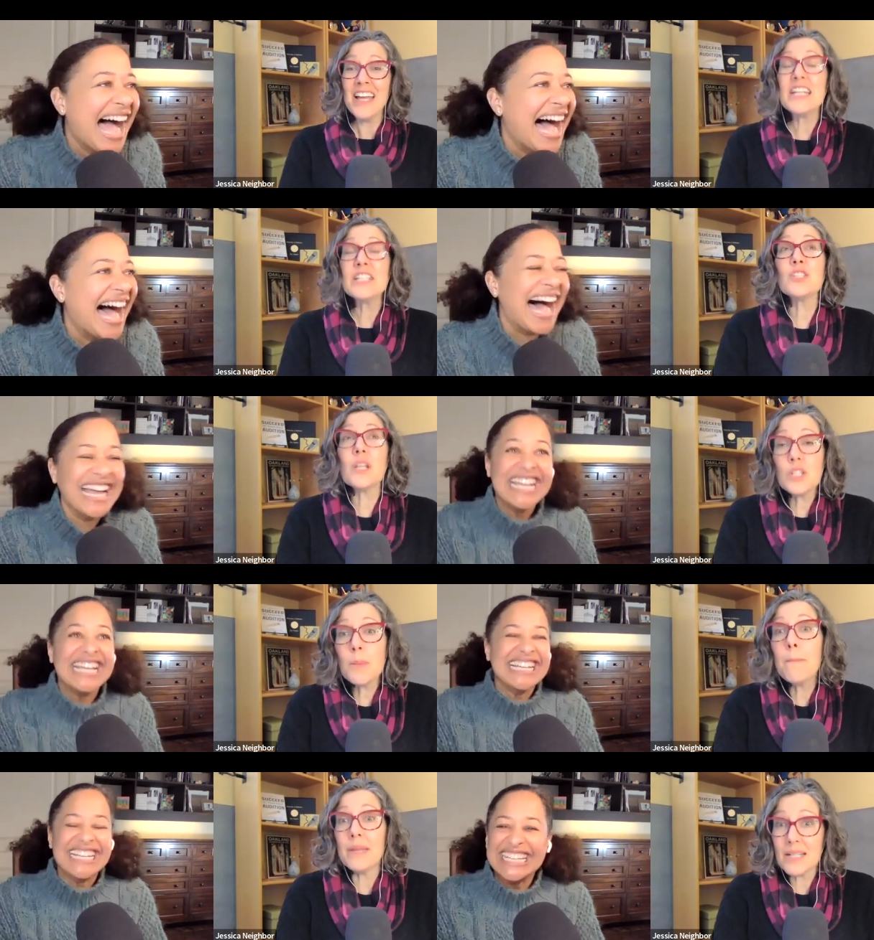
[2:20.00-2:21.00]
Speaker 1: it's oh, such
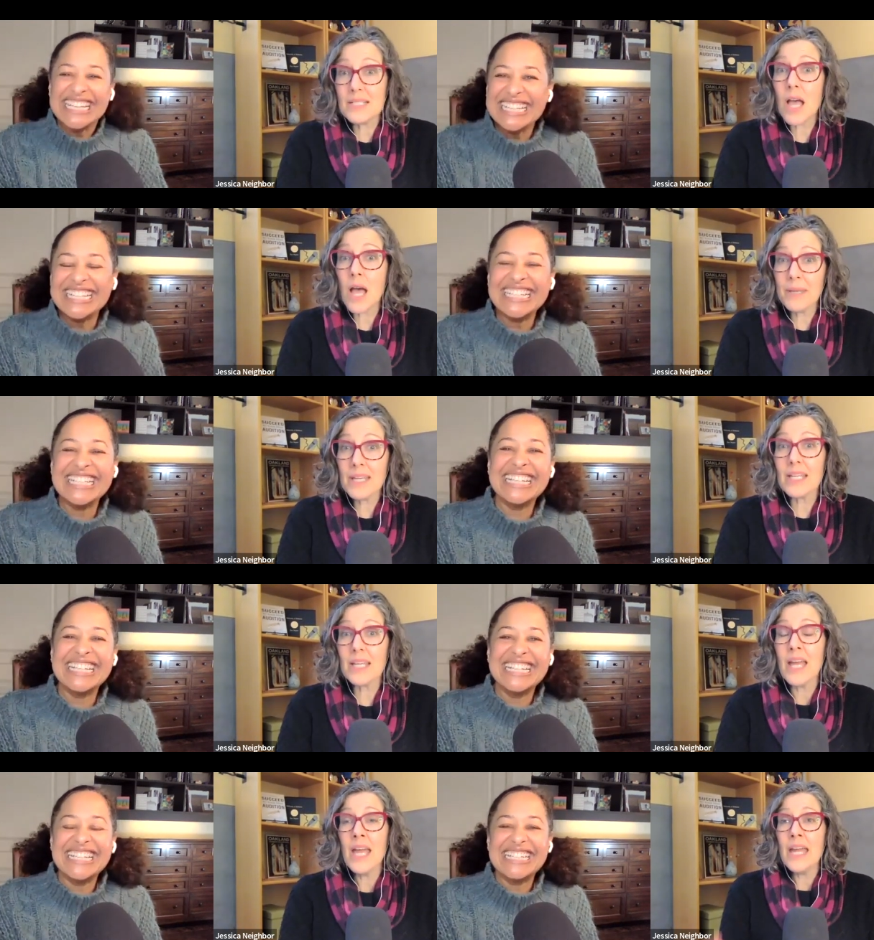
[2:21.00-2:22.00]
a big topic.
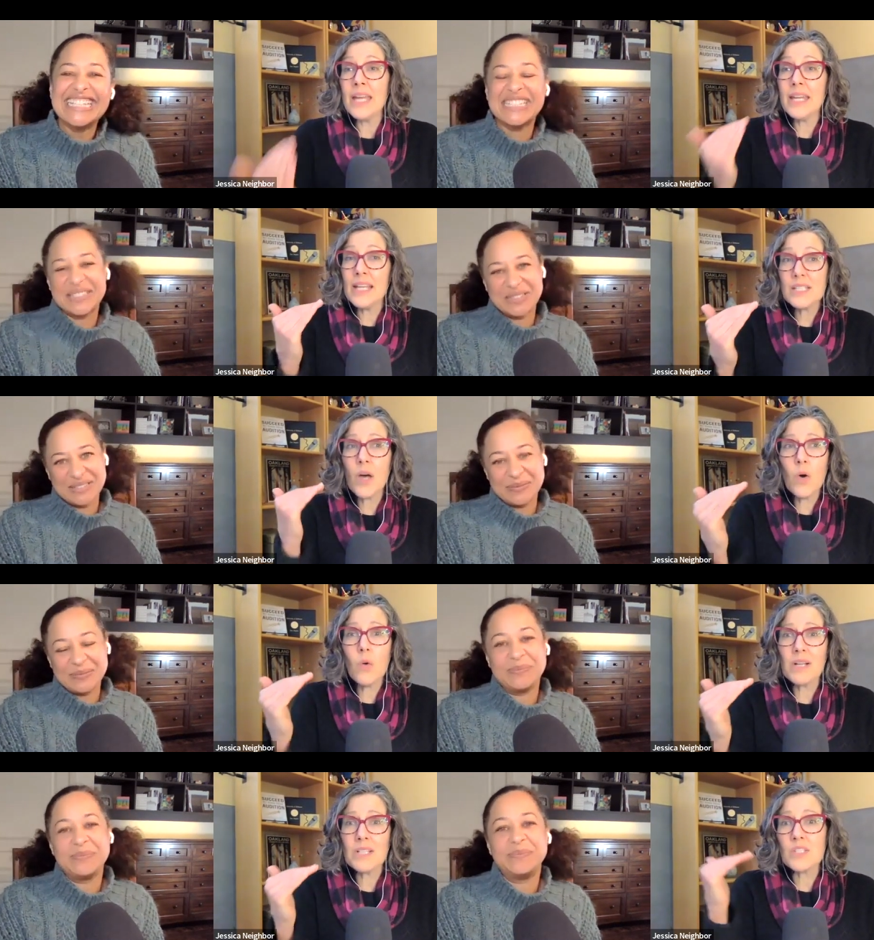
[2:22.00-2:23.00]
It it hits
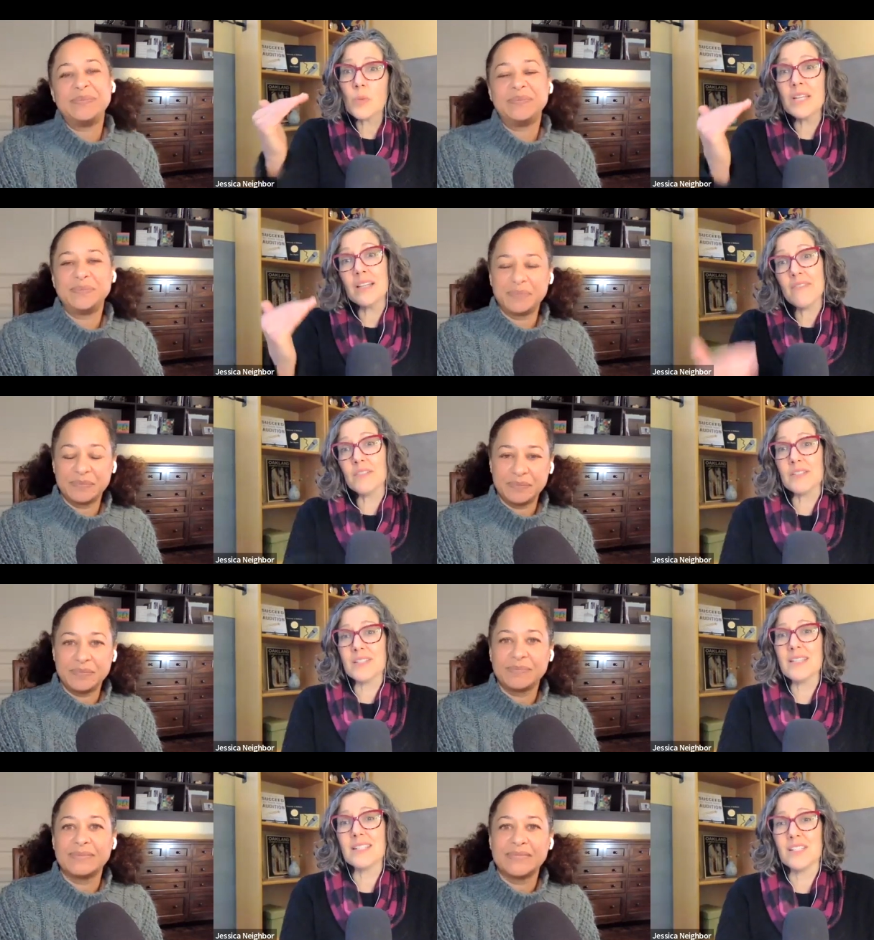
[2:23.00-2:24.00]
home on so many levels,
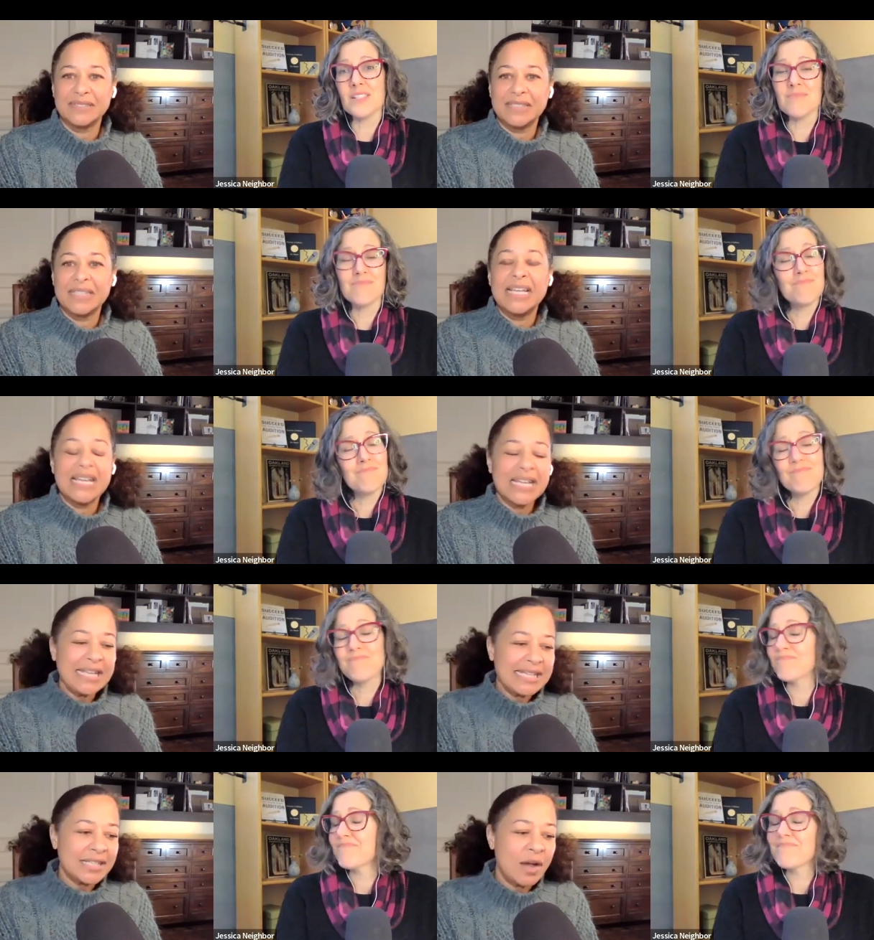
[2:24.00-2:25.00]
doesn't it? It
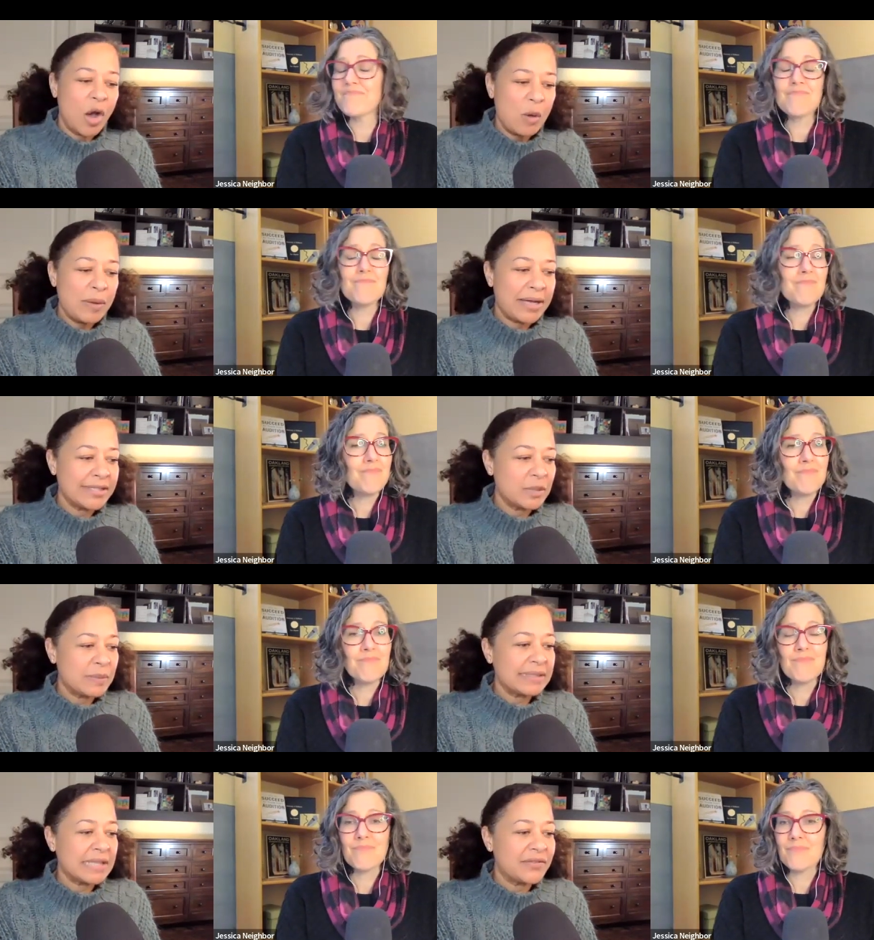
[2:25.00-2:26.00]
hits
Speaker 2: home on so
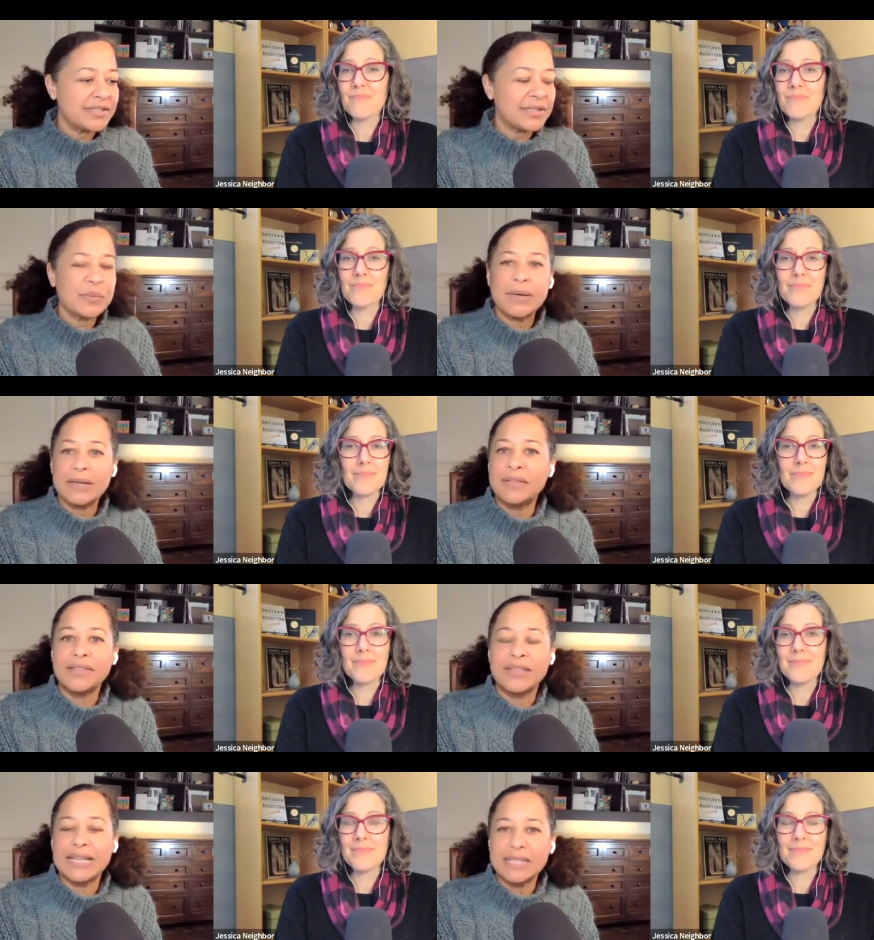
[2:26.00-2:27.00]
many levels, and one of
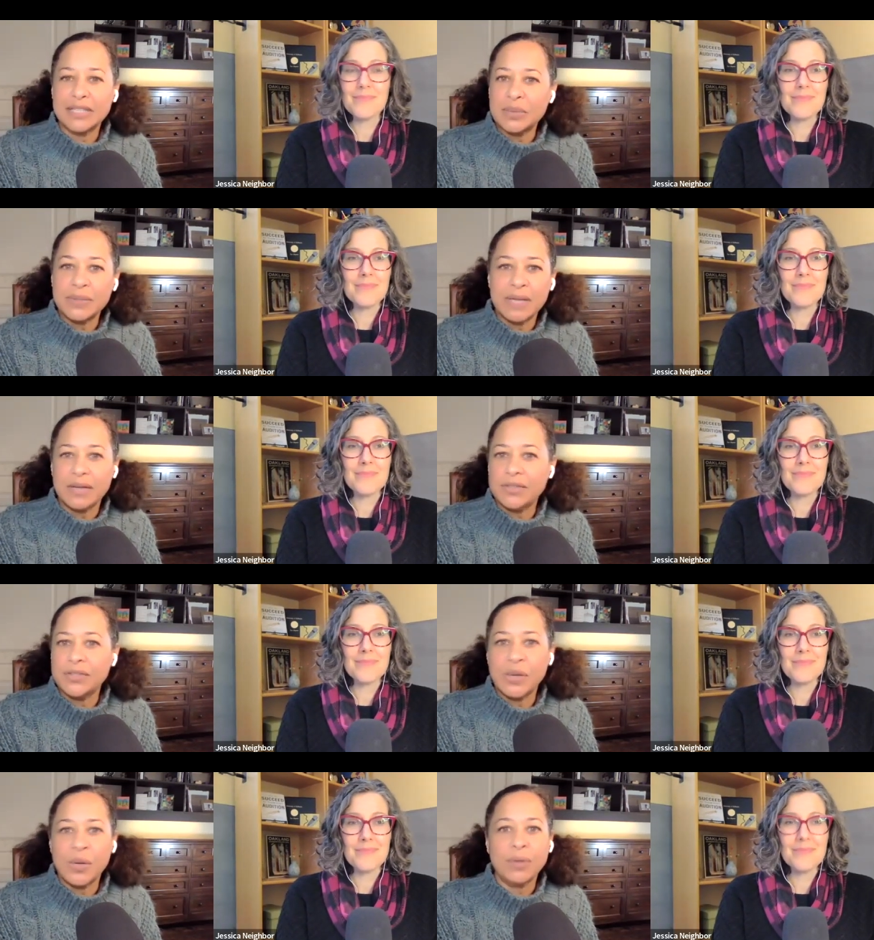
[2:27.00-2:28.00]
the things that you and I are
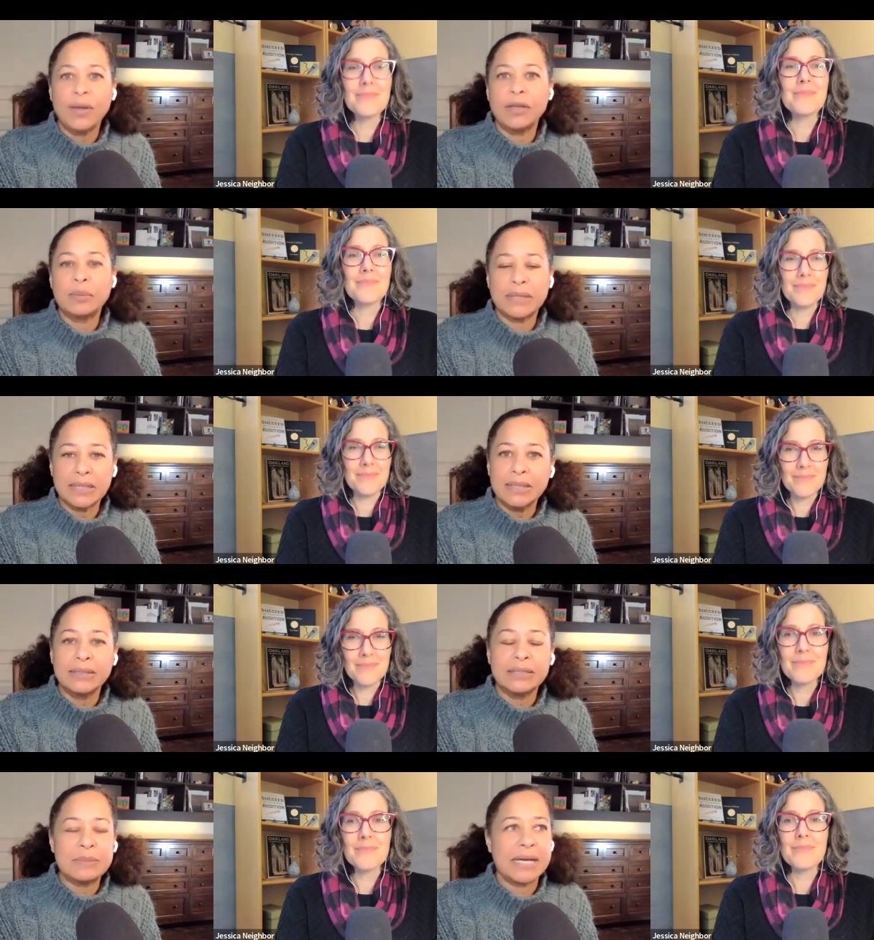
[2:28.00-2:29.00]
so incredibly
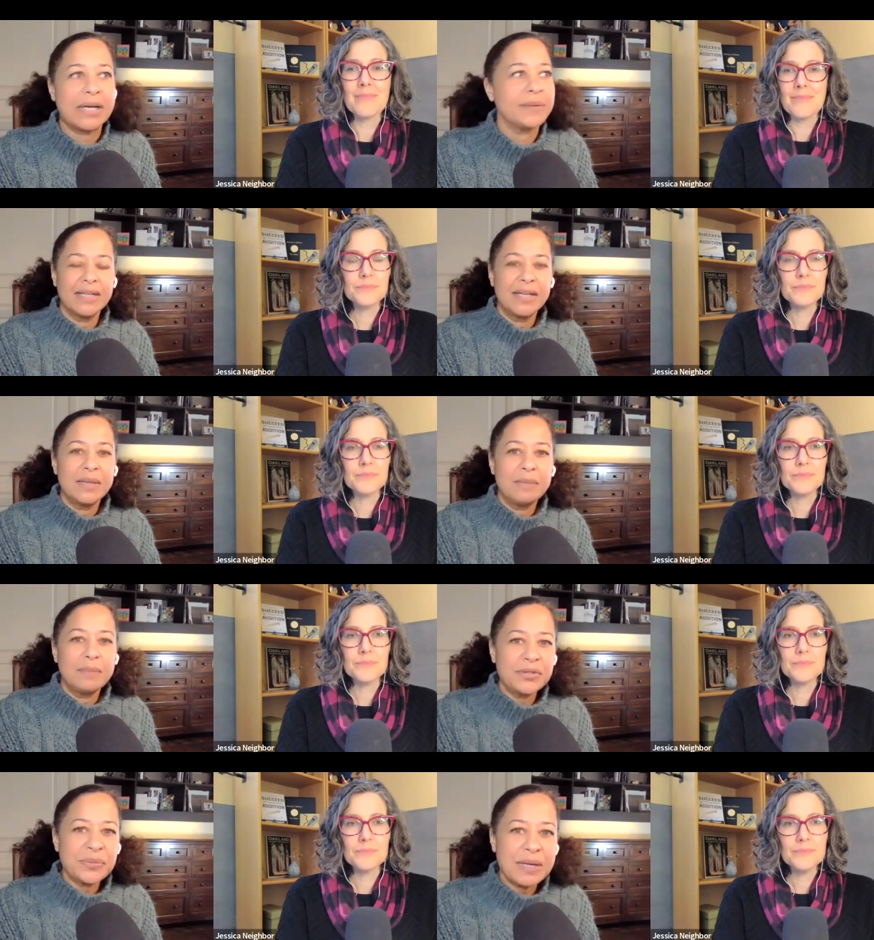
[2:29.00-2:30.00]
clear about.
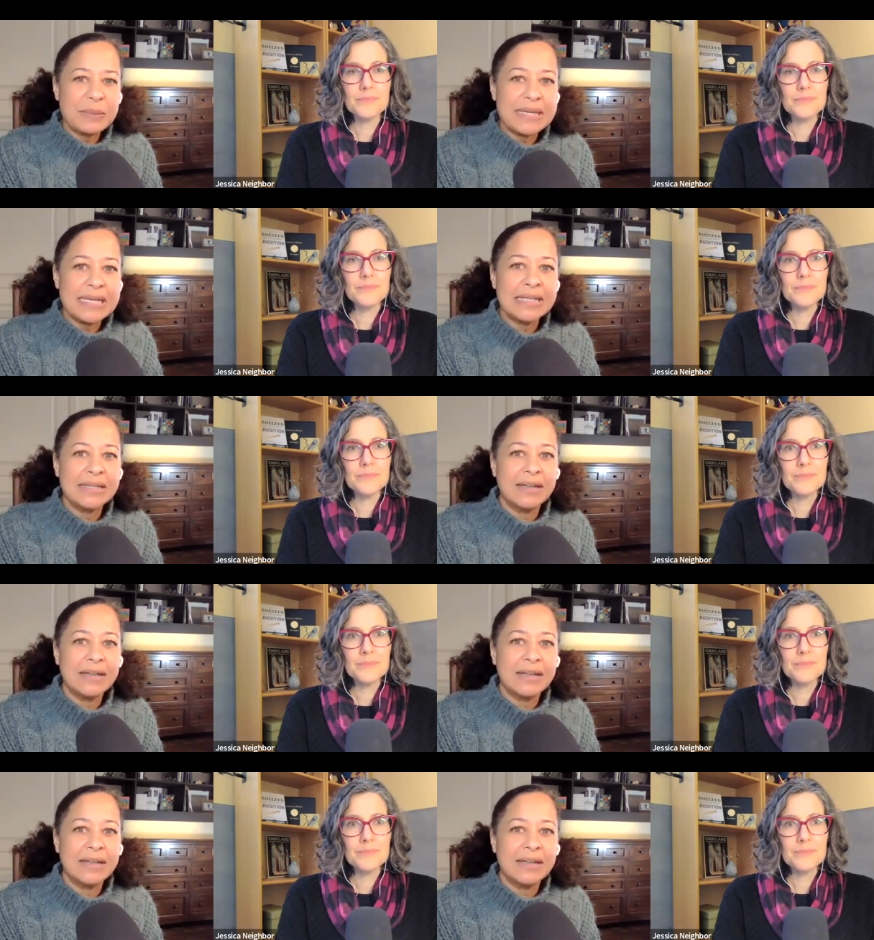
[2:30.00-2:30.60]
Most women